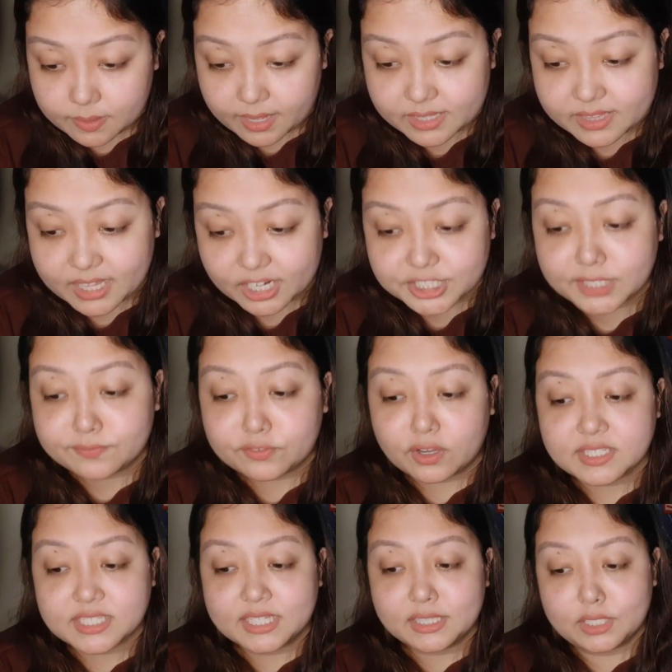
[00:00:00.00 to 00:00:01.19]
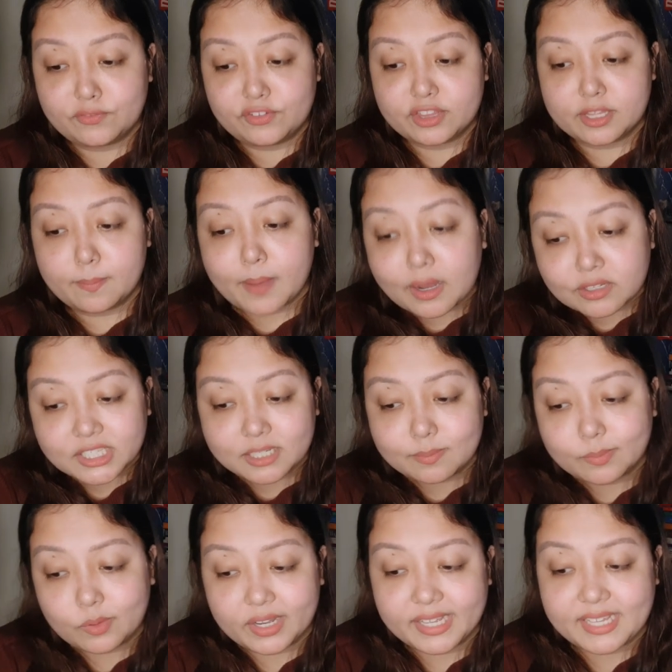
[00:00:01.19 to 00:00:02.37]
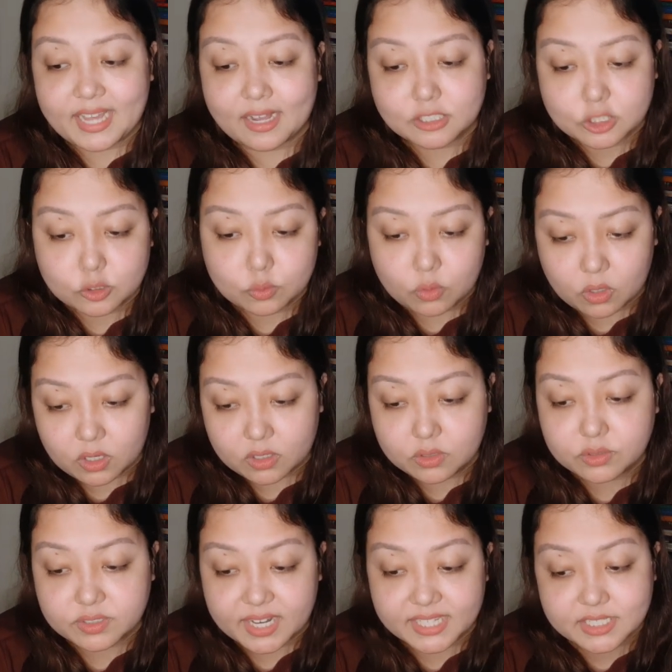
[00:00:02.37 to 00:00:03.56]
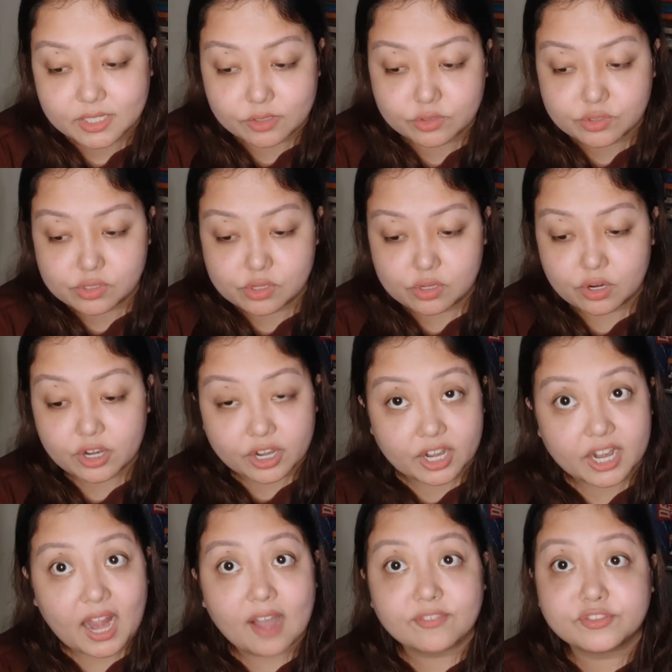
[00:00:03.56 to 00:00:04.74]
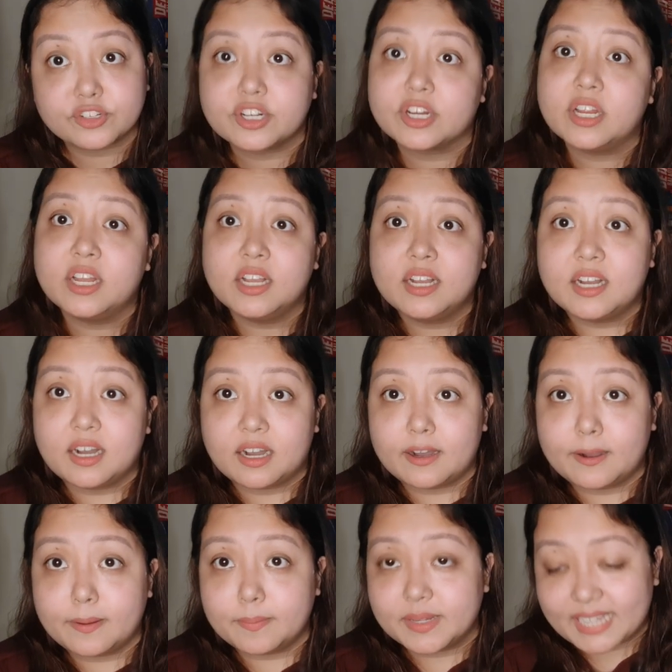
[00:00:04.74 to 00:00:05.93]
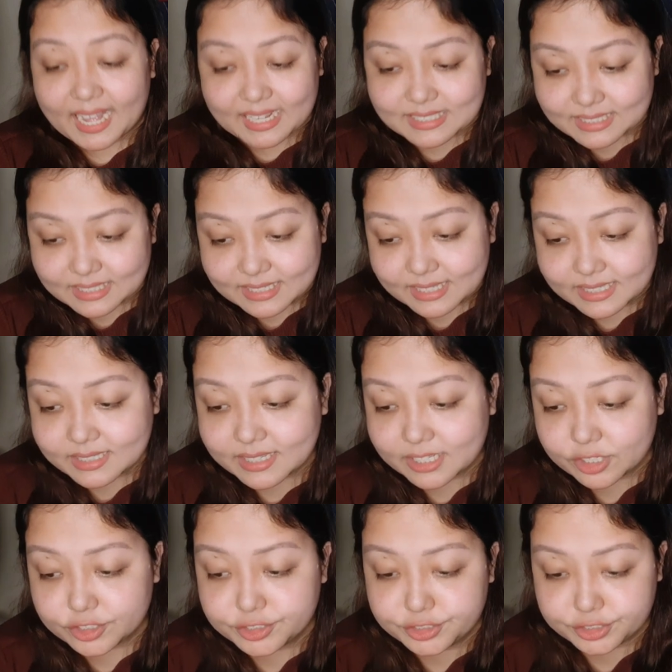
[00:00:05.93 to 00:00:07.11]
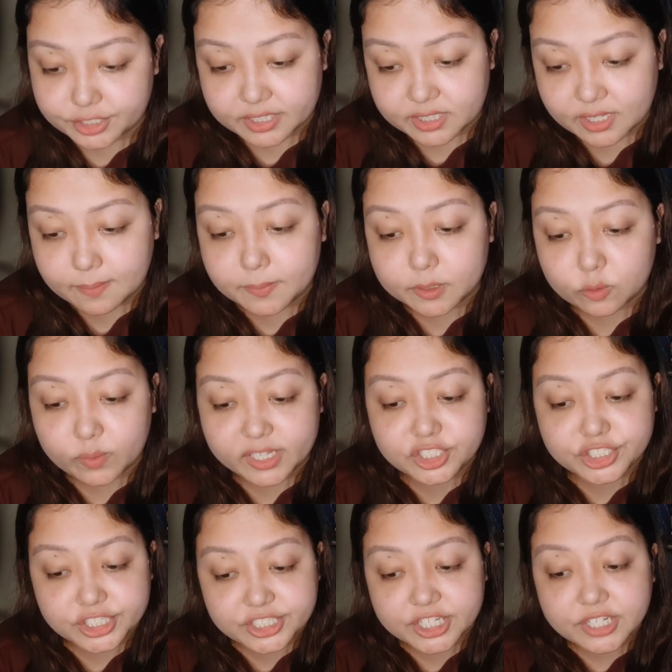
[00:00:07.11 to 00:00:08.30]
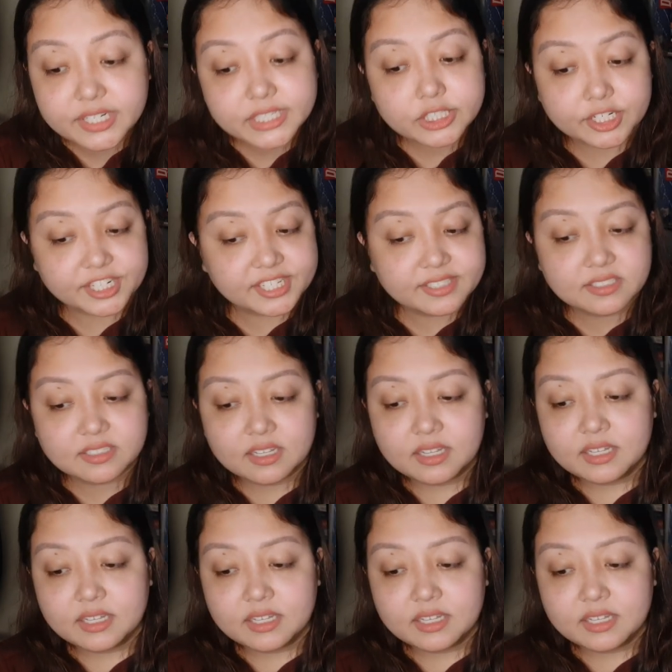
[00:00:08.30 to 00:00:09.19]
and there she falls in love with the mountain boy Yang Suwol, who rescues her after an accident in her journey. But when Junja returns,